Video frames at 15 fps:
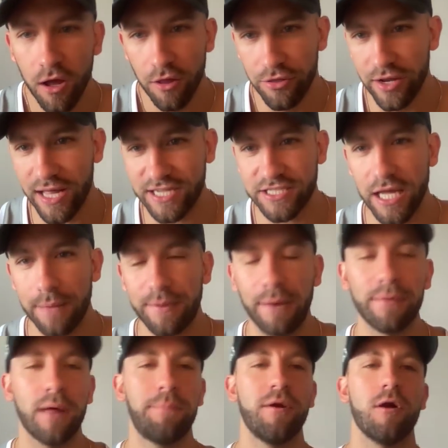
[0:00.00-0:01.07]
The next name
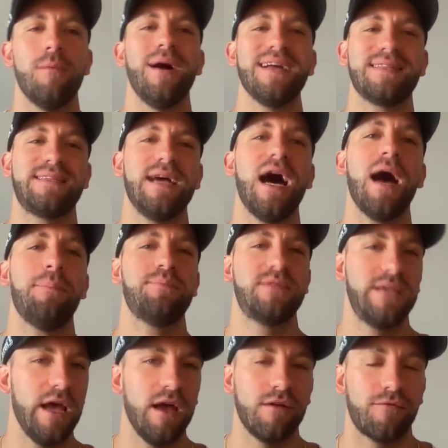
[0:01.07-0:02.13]
coming up here are my top
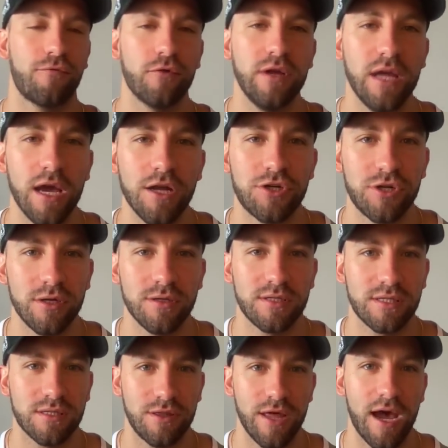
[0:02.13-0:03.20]
ten free
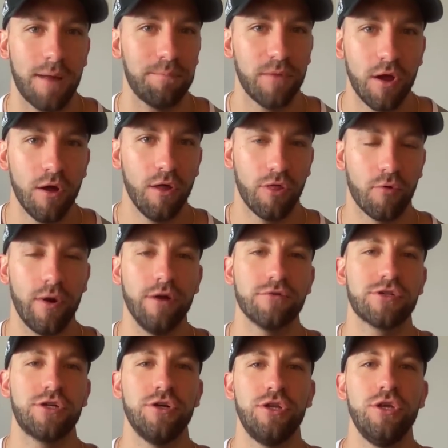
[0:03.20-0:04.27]
agents that the
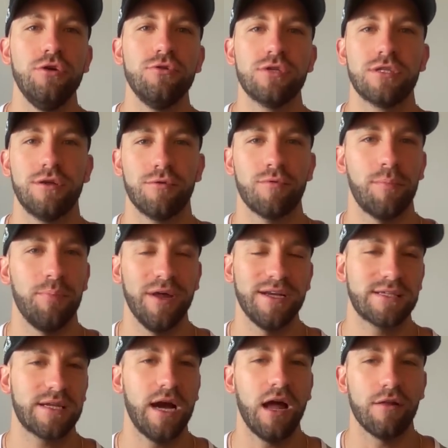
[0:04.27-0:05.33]
Raiders could use to
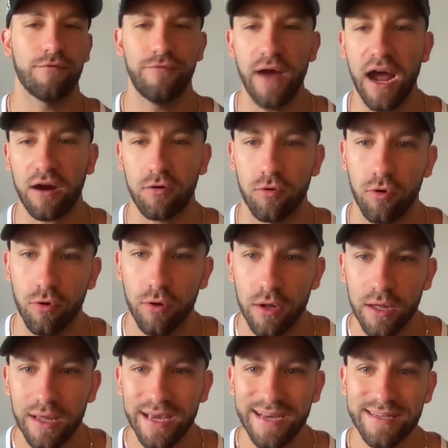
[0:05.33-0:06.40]
replace Kyler Fackrell
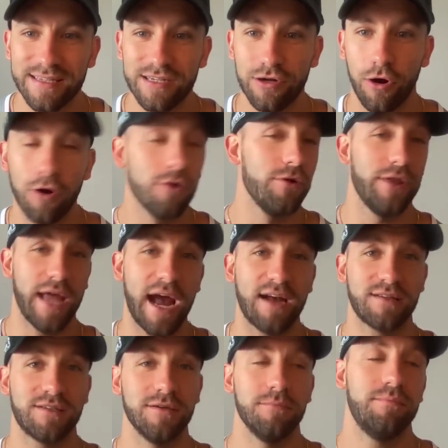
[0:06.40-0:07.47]
is Carl
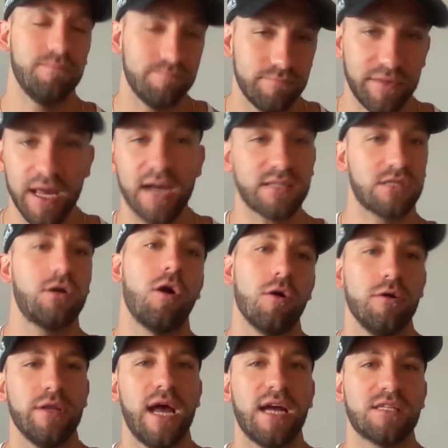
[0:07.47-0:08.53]
Nassib. Yes,
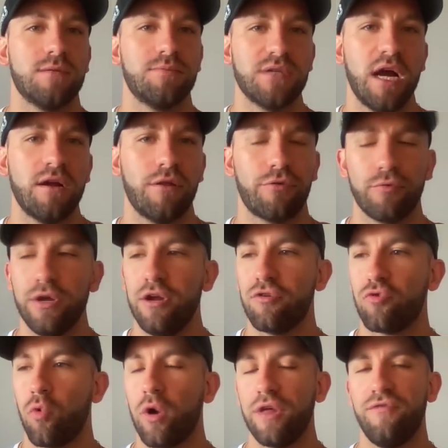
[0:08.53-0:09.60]
Carl Nassib signed a three-year,
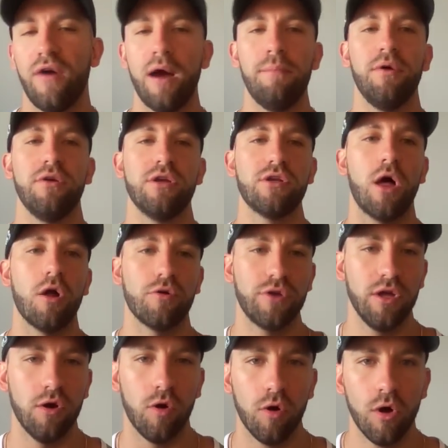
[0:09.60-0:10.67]
twenty-five million dollar
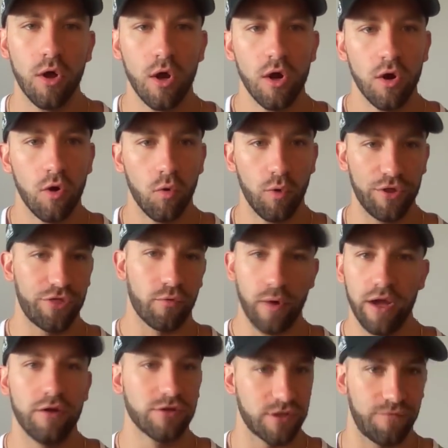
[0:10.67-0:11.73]
deal with the
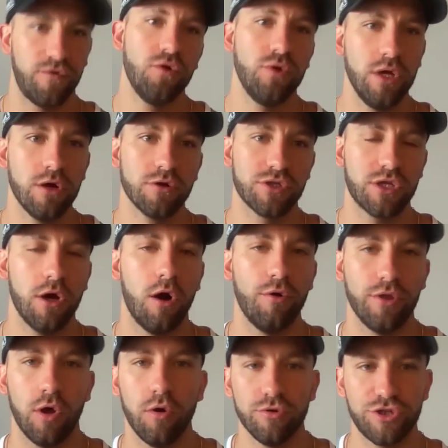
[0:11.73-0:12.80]
Raiders a few years ago
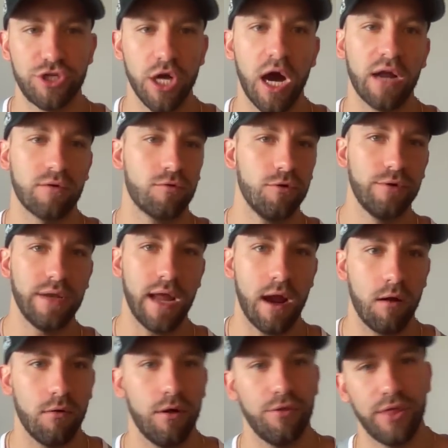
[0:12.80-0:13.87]
in the whole John Gruden
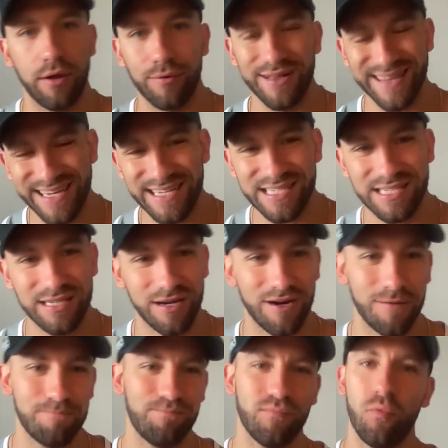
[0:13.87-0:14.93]
era. They released
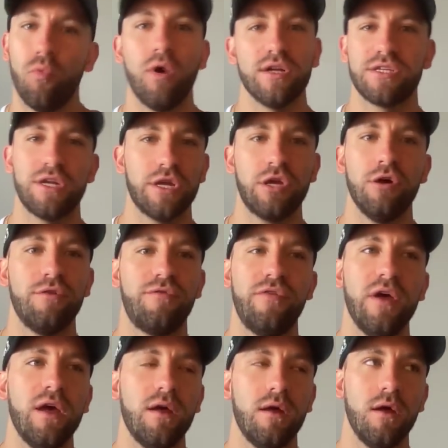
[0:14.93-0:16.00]
him. Wasn't a good
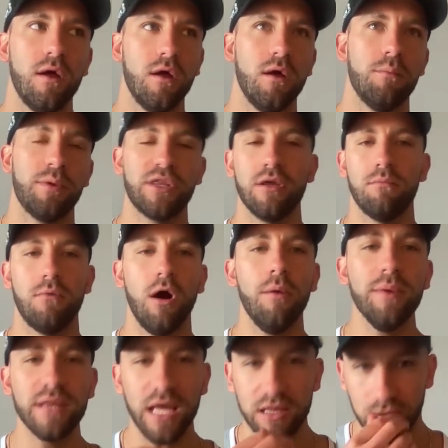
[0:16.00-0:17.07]
fit. But the
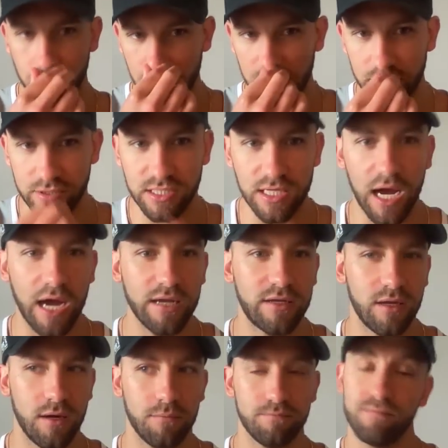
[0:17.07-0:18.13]
moment that the Raiders signed
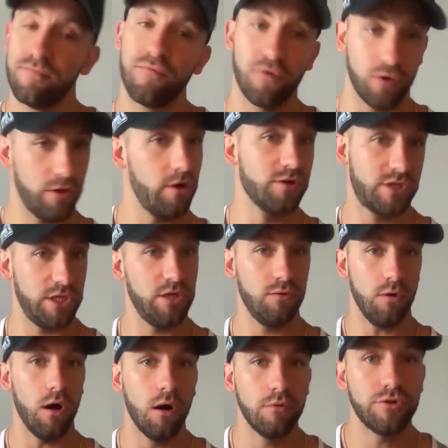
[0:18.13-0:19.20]
him, for those of
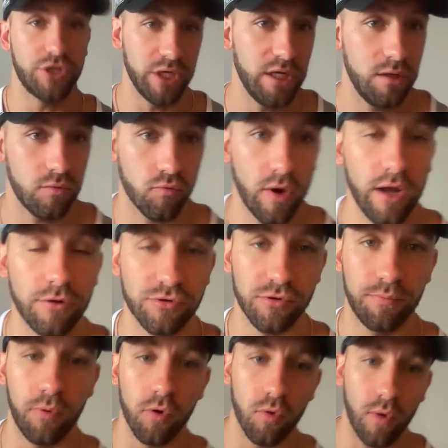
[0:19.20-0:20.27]
you O G Raiders
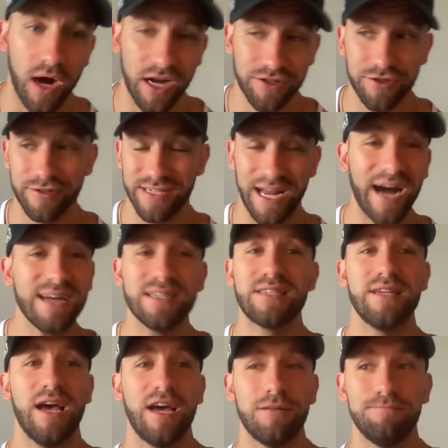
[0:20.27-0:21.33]
Report watchers, I
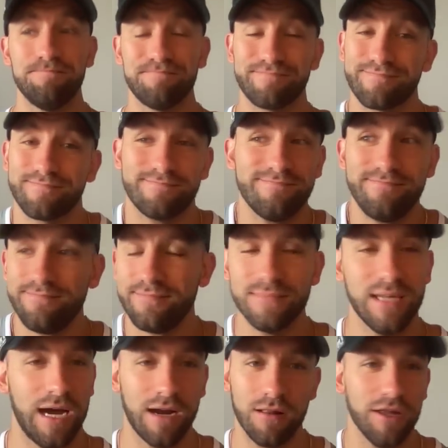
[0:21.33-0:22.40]
said,
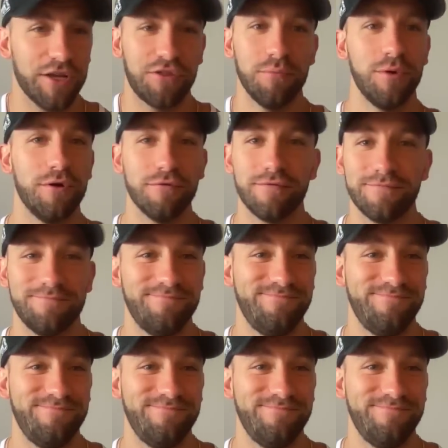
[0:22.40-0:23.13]
I don't like the move.